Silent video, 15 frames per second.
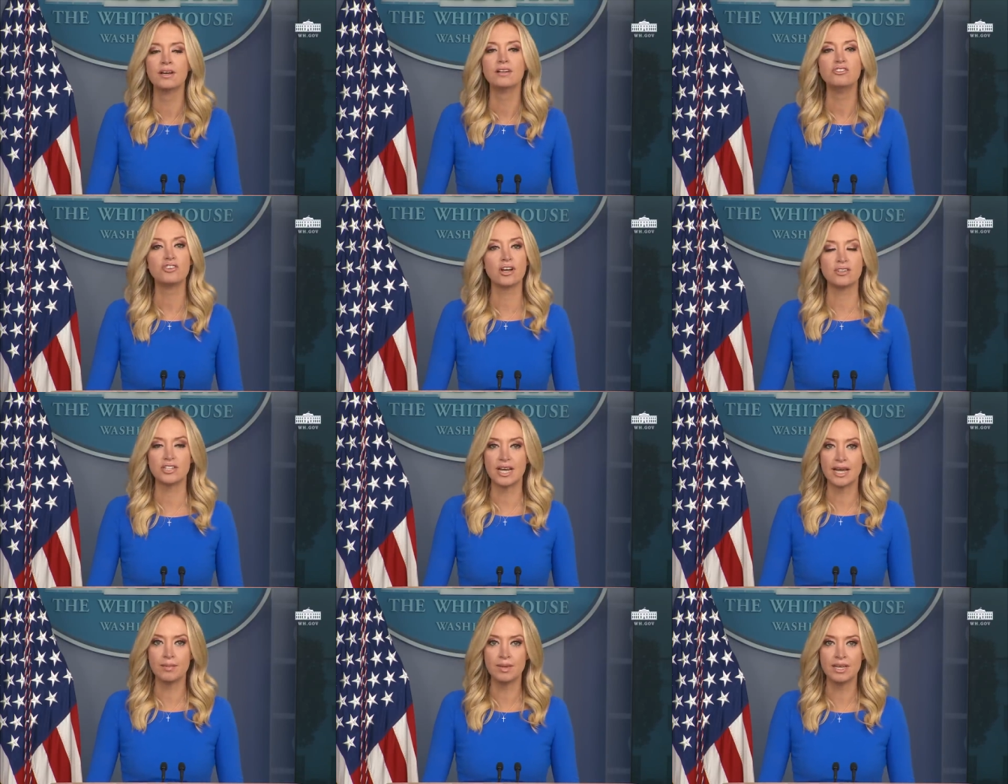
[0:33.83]
Judge
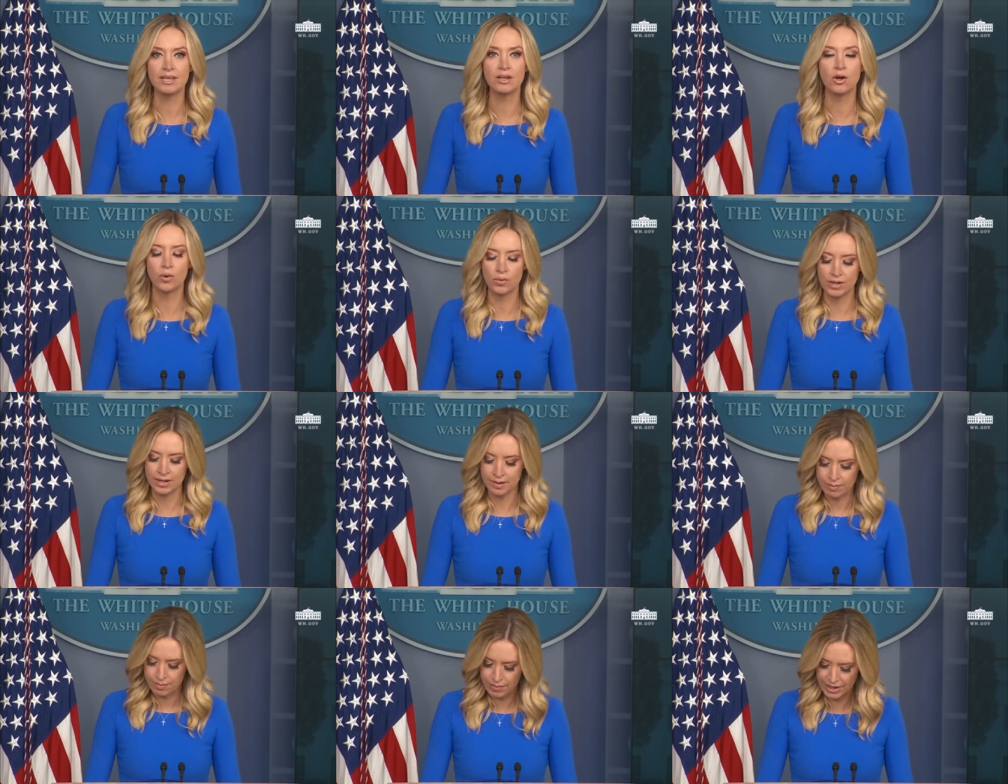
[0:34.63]
Amy Coney
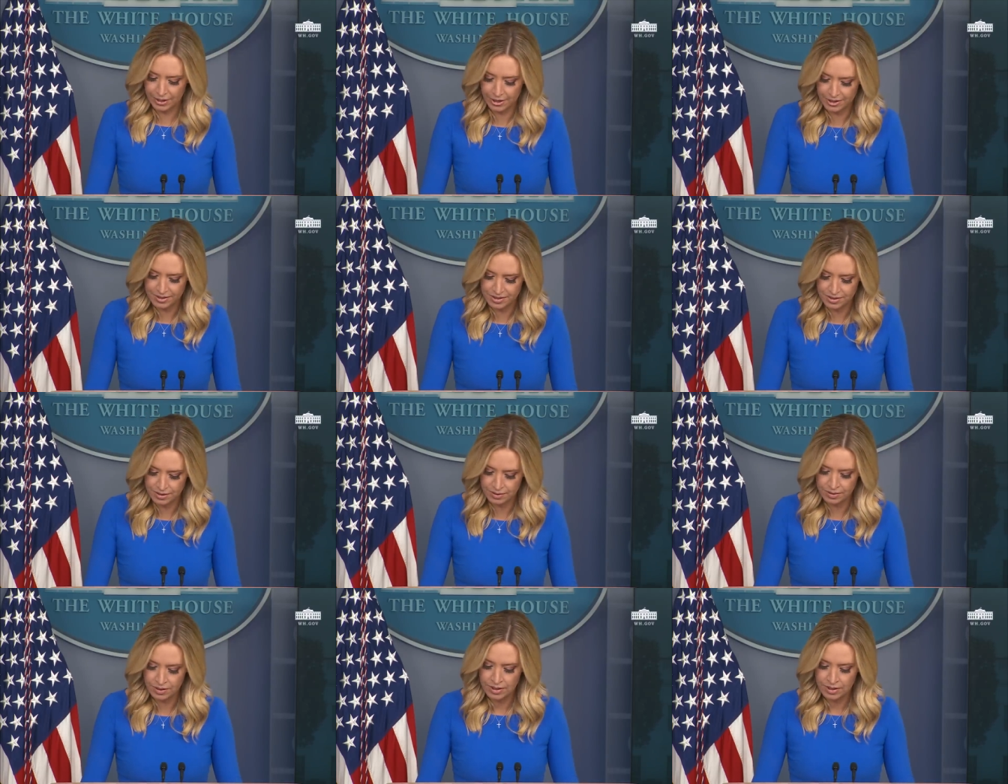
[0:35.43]
Barrett.